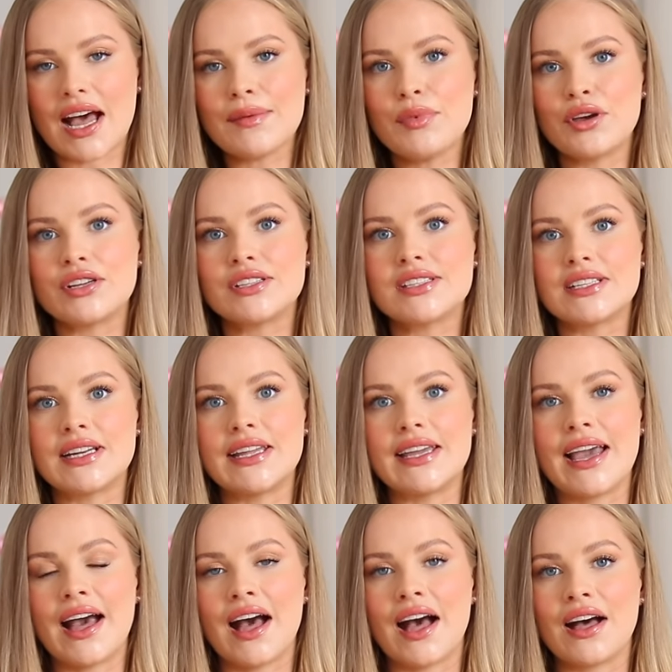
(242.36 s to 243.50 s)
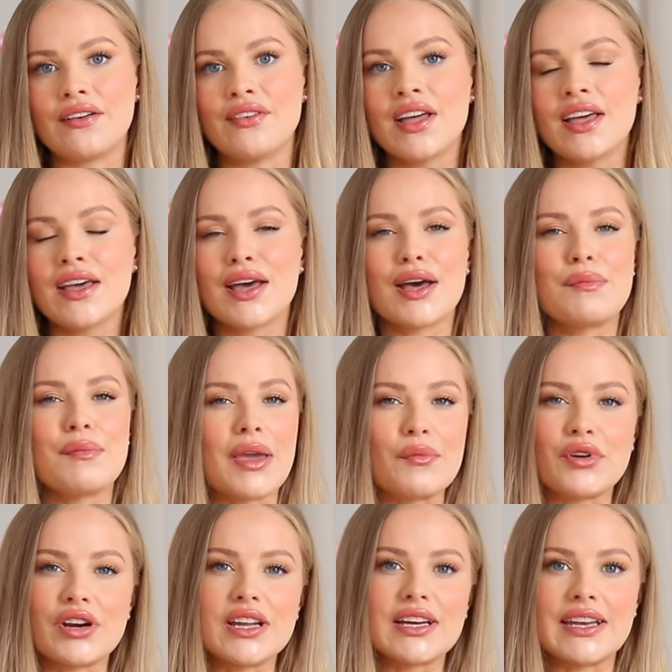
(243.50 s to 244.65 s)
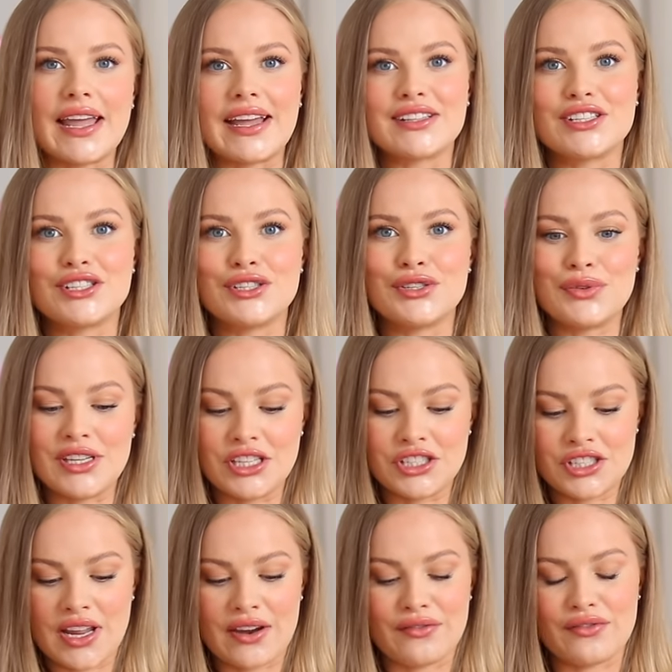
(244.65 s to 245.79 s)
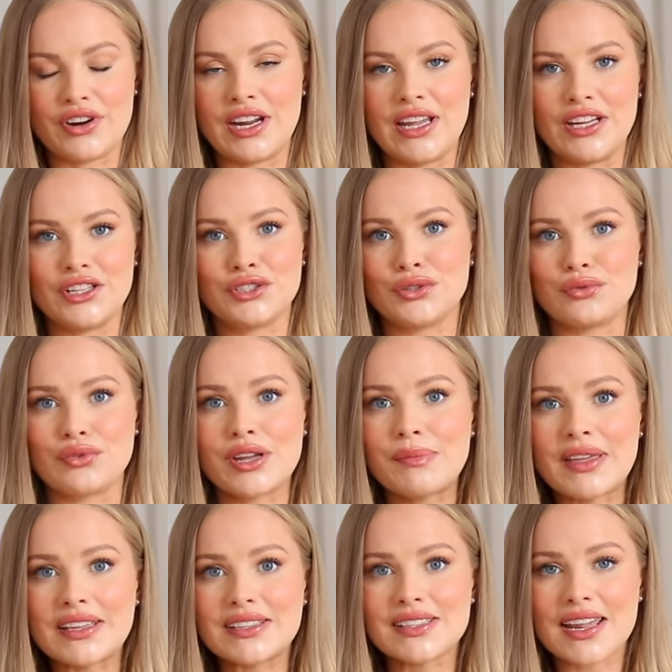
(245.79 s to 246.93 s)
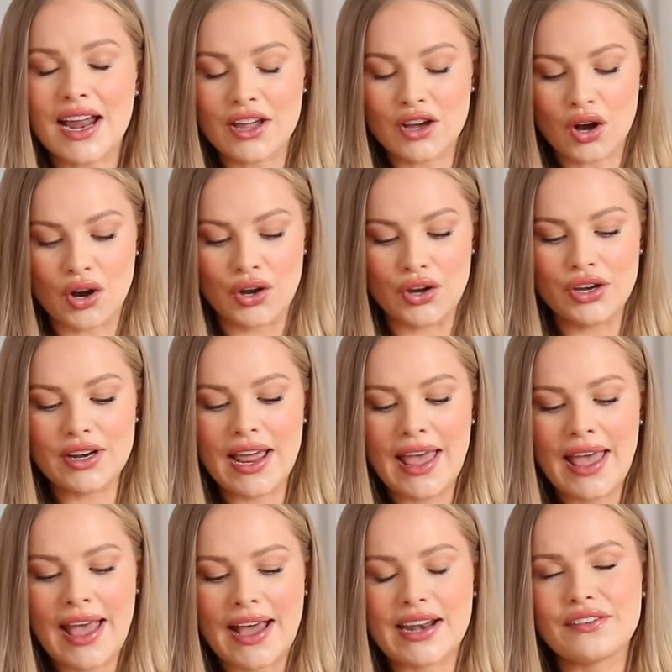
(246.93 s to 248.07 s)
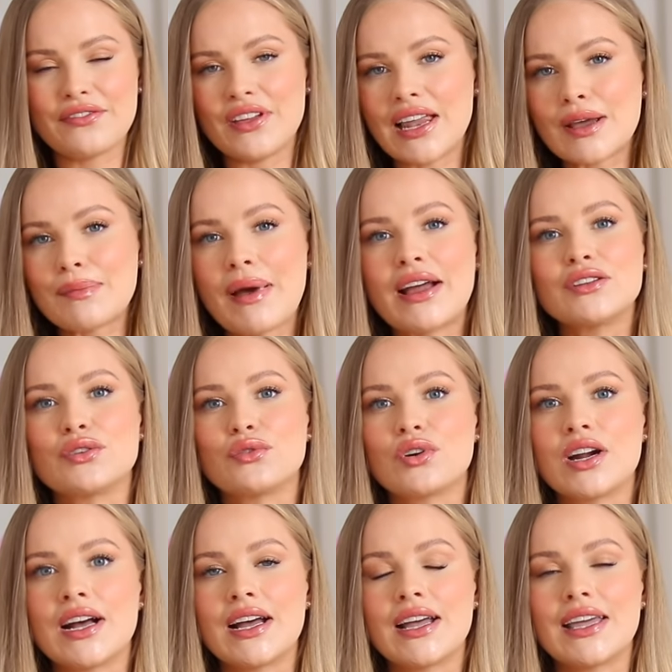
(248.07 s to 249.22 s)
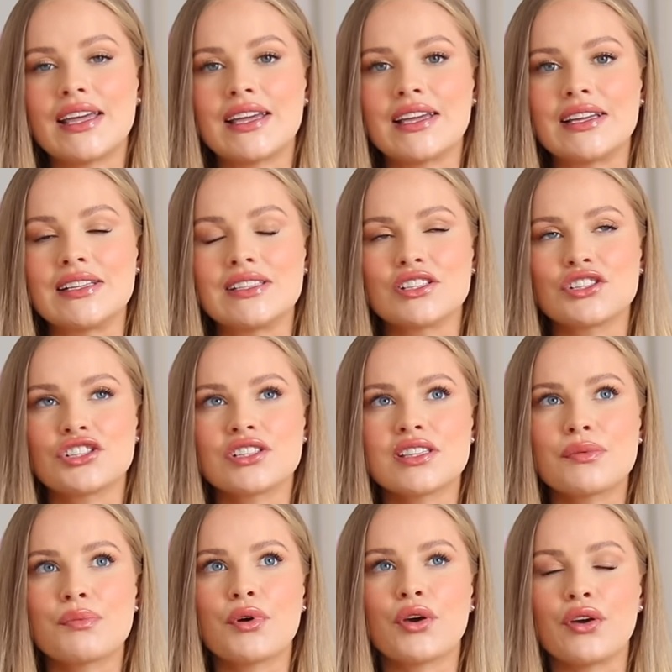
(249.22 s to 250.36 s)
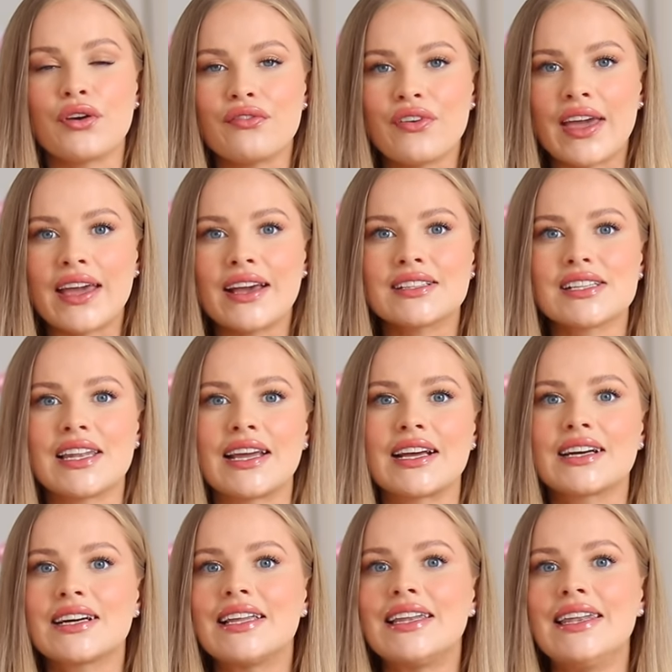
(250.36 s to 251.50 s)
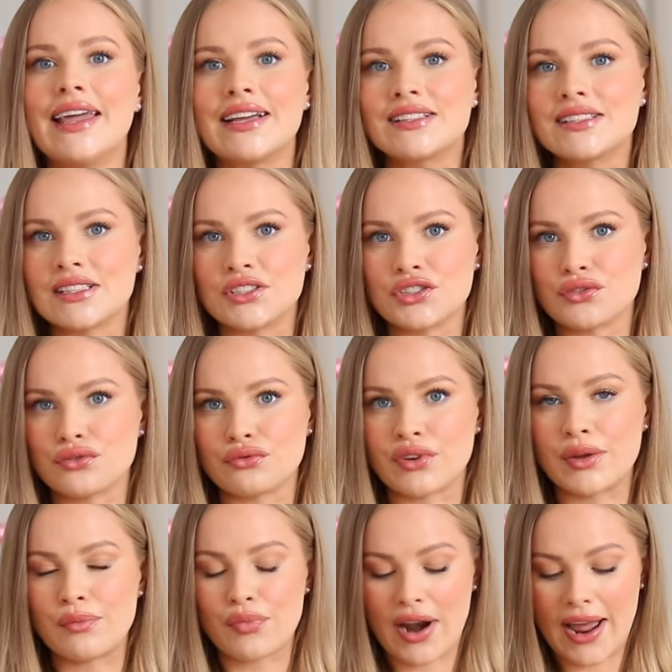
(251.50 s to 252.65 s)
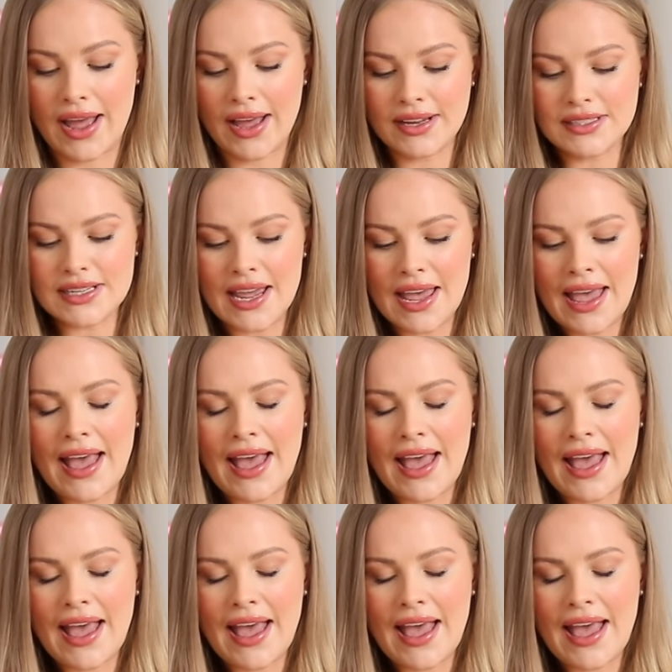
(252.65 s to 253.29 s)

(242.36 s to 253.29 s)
I personally have a memory connected to each and every jewelry piece that I own, and I feel like Pandora is just the perfect like collector's jewelry brand.